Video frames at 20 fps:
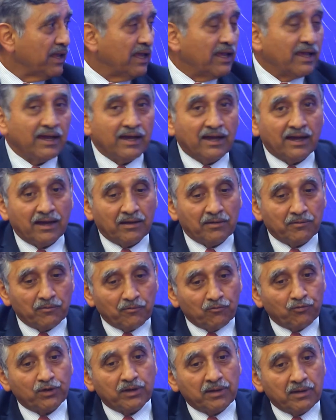
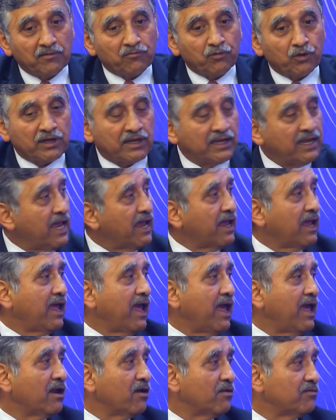would take
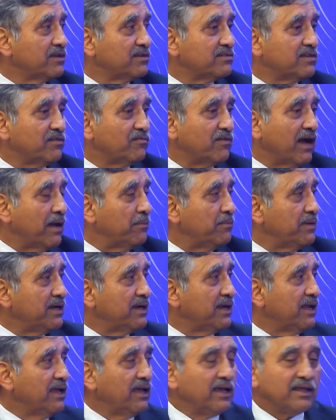care of this environment,
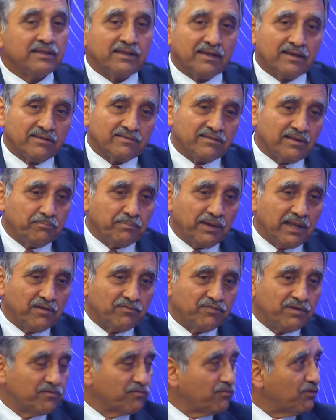there is a
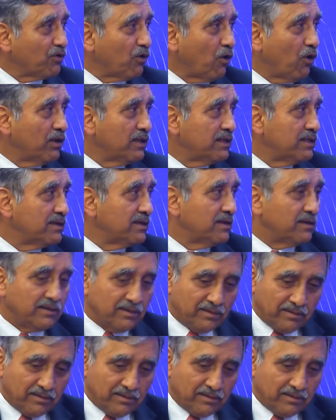benefit for all the